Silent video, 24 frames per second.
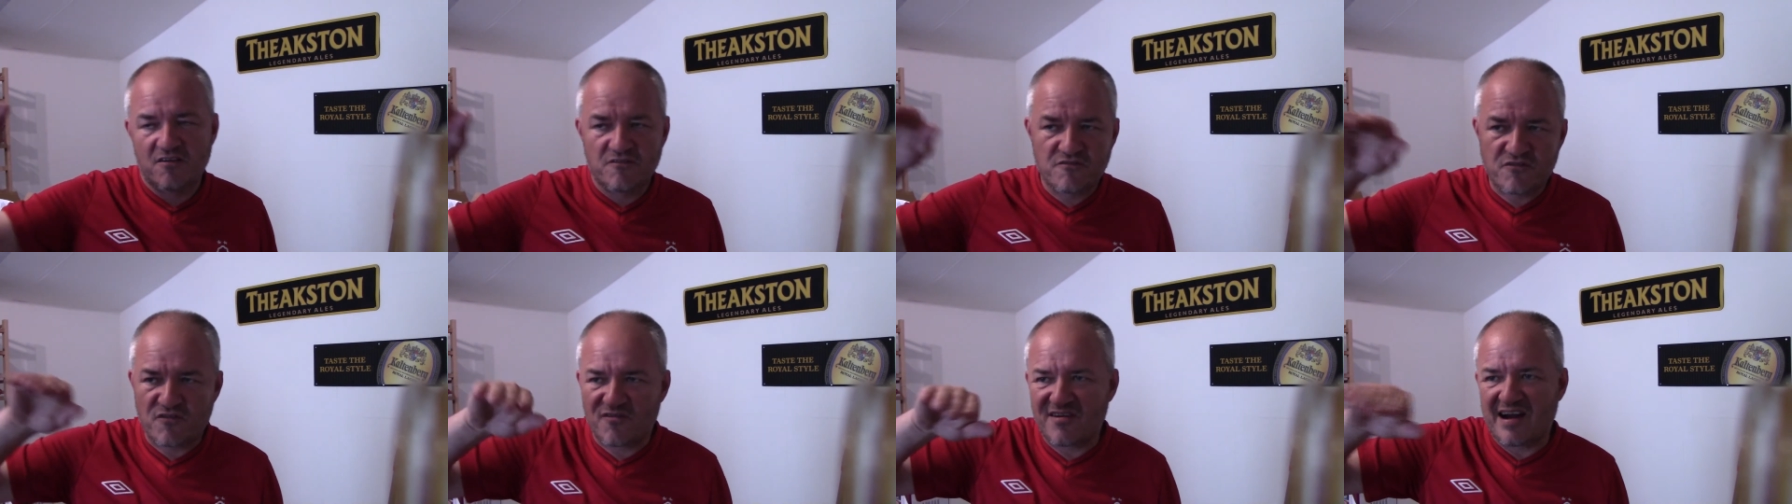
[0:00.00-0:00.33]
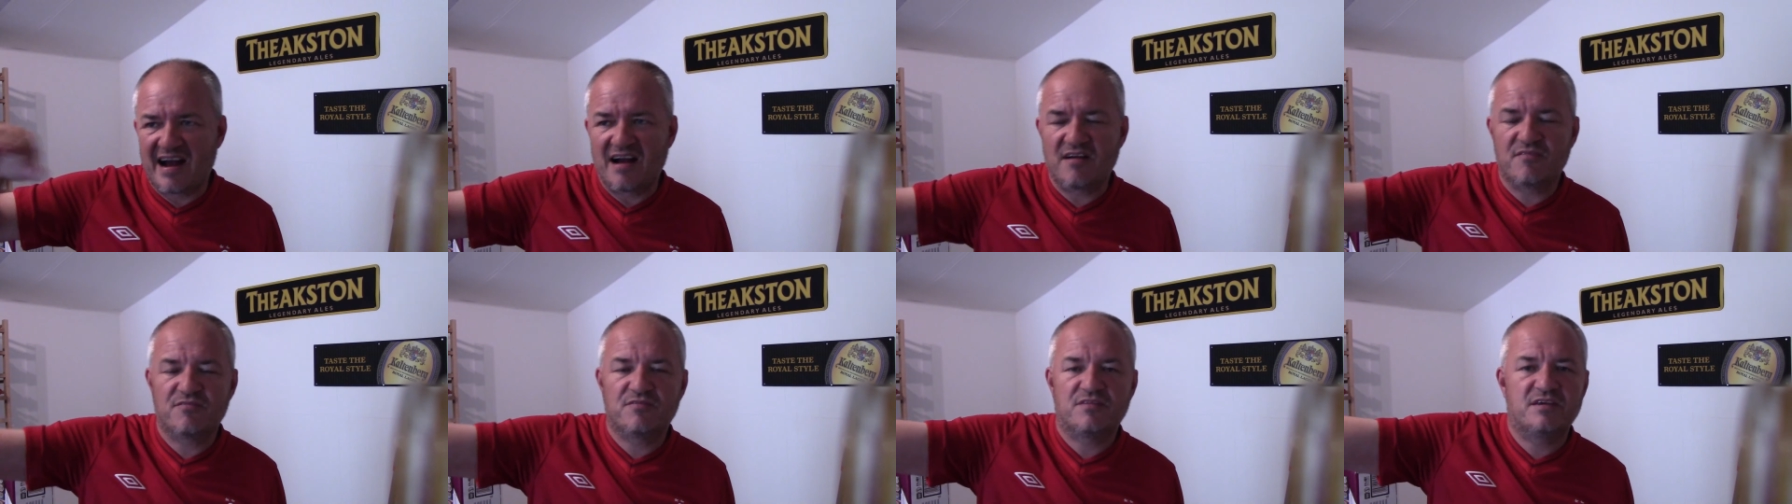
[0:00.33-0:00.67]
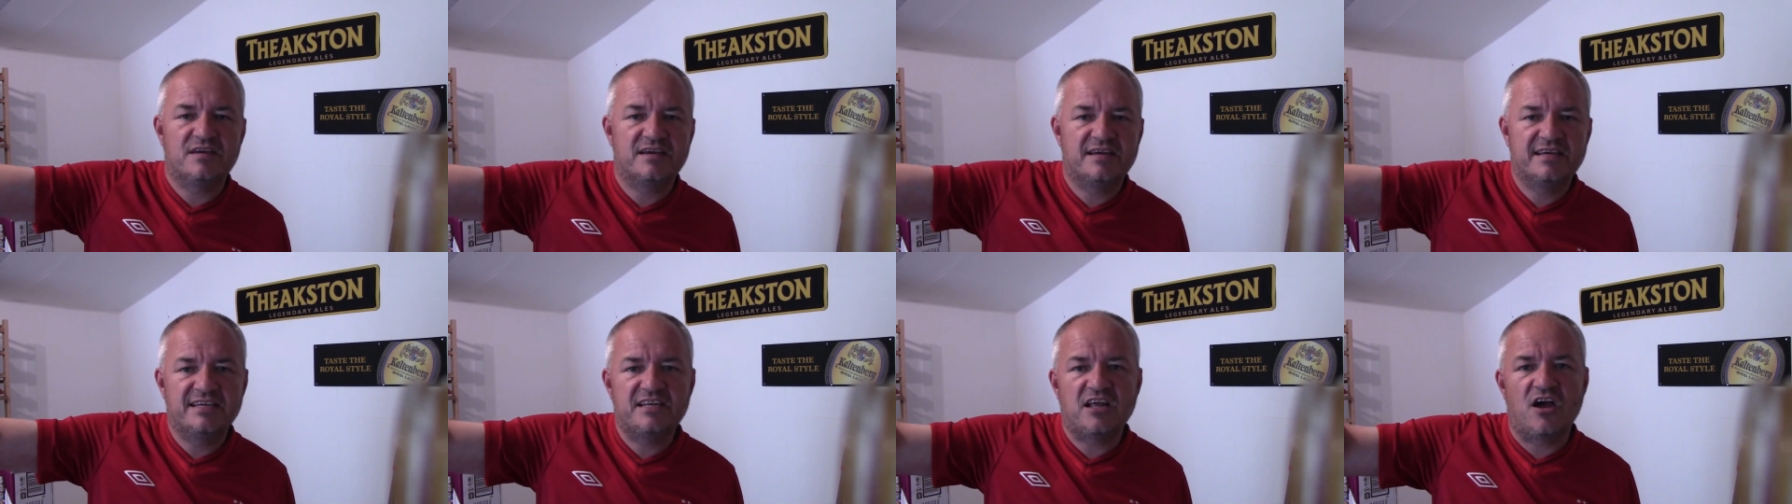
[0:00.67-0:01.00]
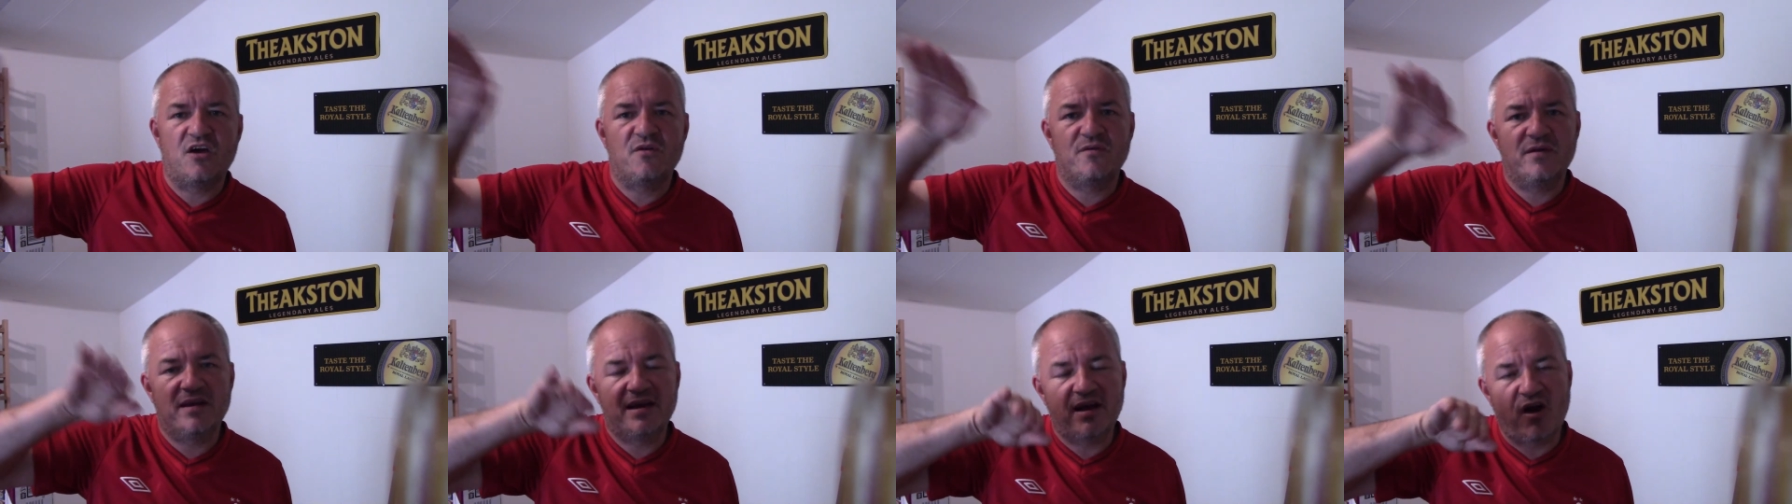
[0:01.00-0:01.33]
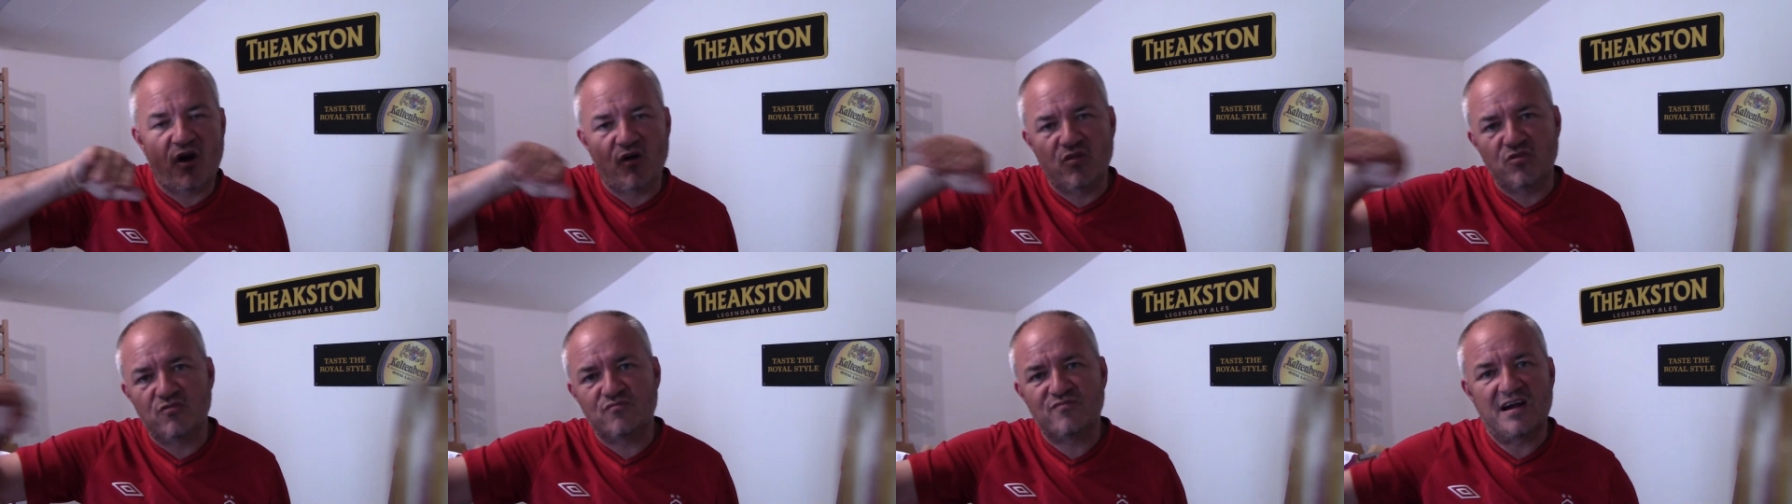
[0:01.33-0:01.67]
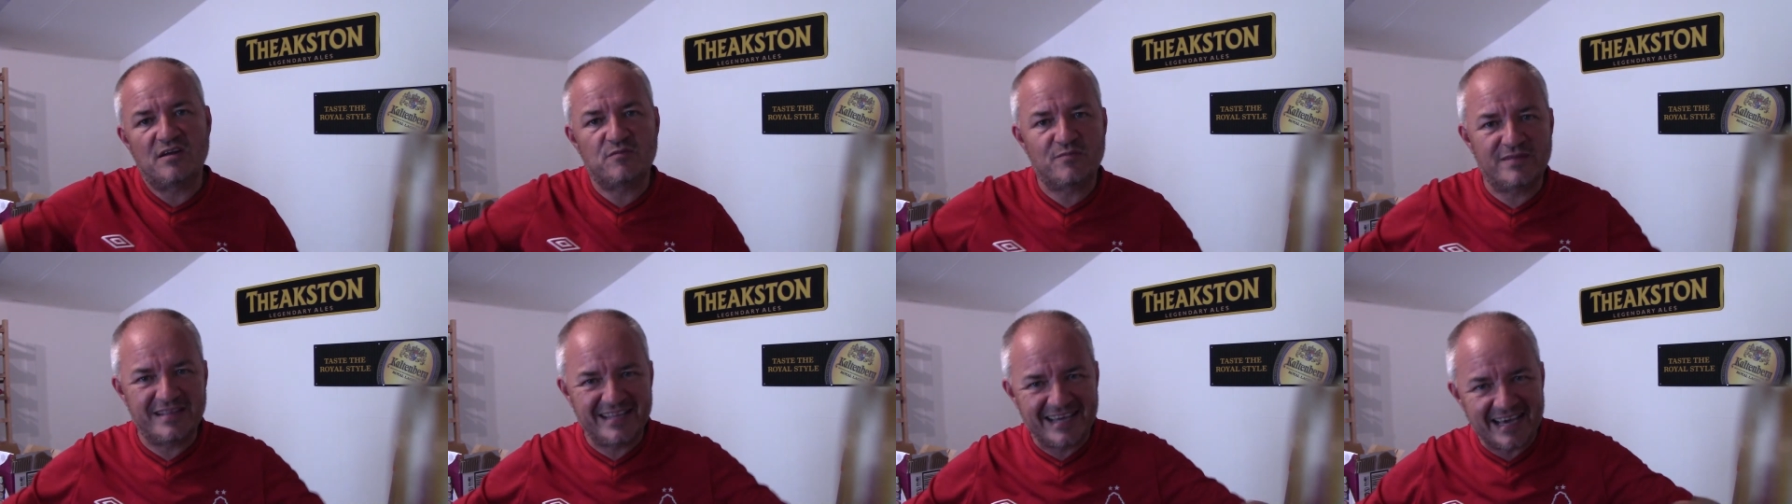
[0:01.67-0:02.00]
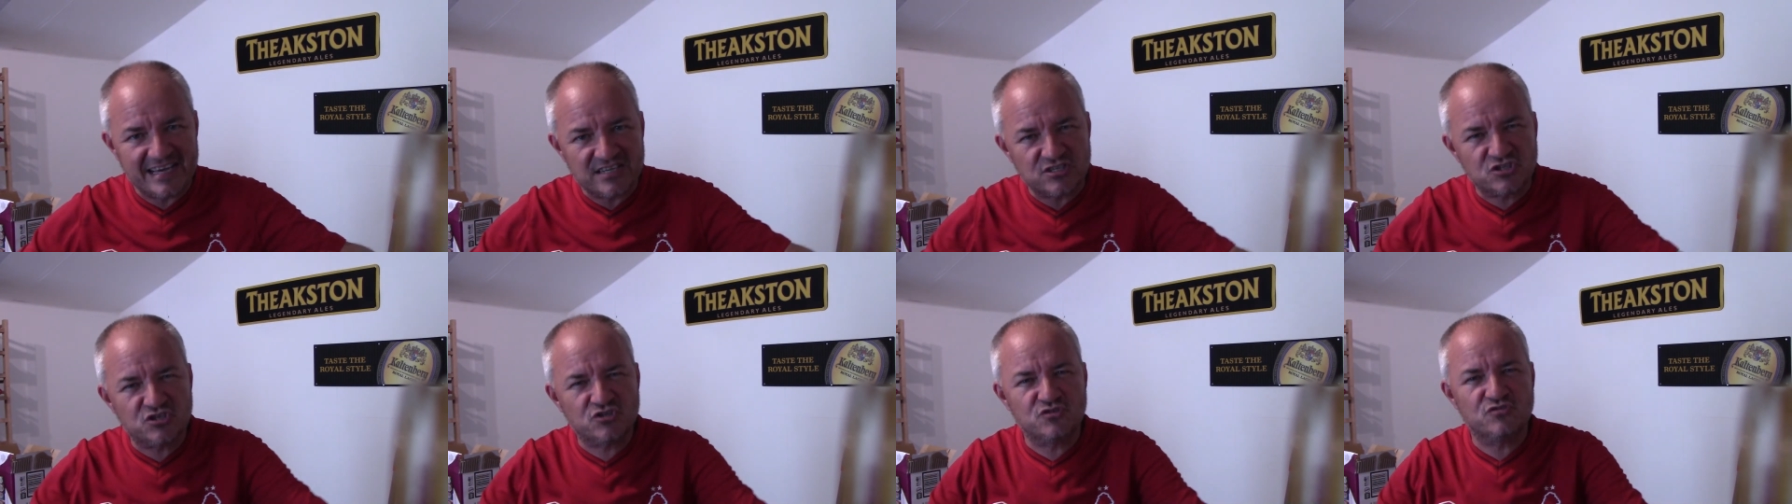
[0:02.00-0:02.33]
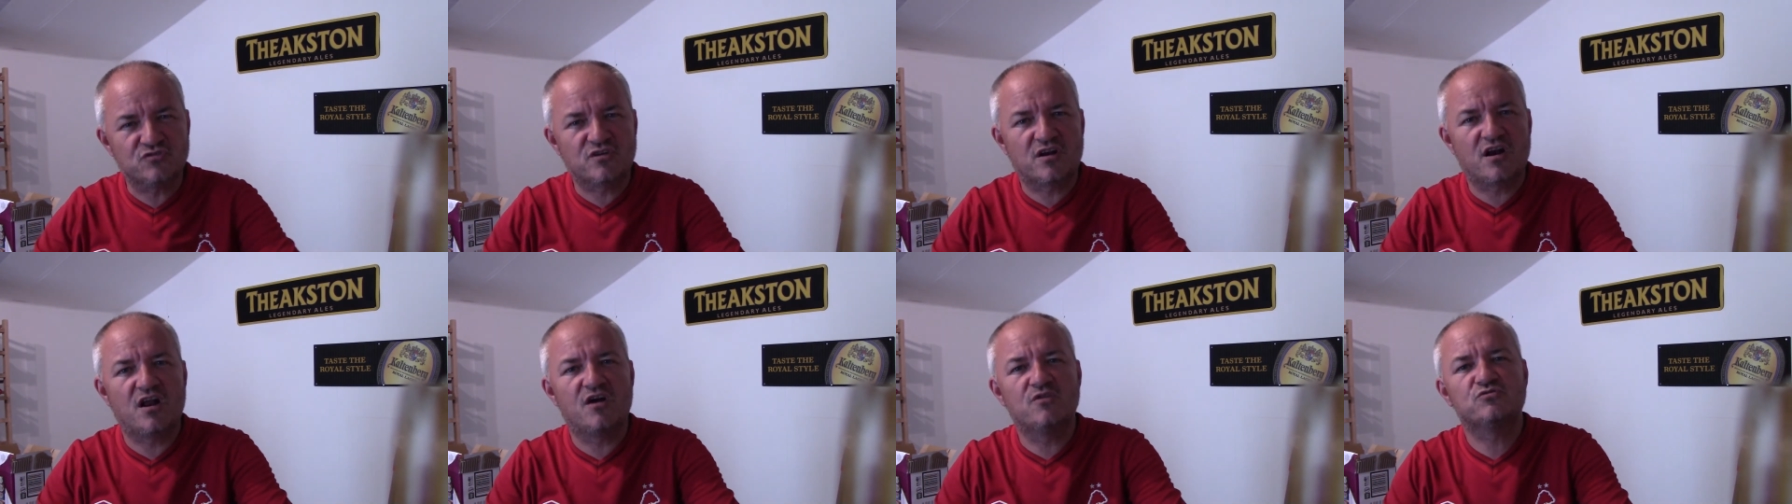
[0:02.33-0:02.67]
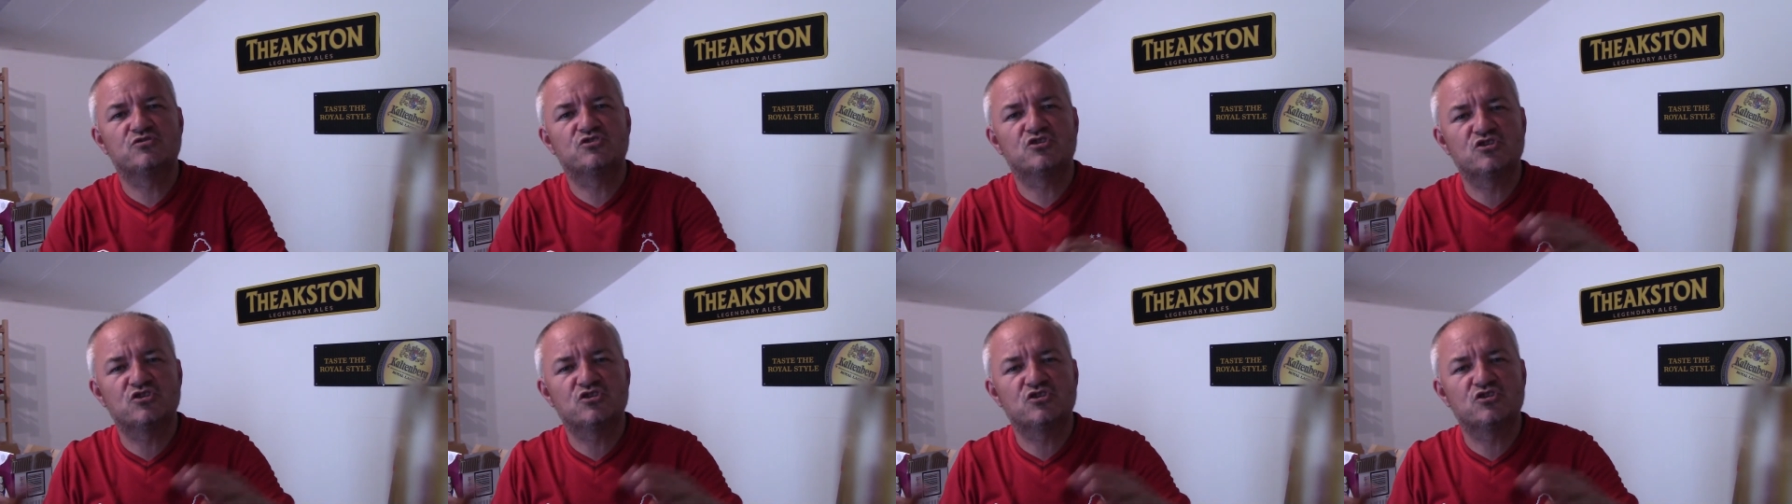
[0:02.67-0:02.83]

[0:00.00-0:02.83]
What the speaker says: throughout, you know, on the ride when they get too close,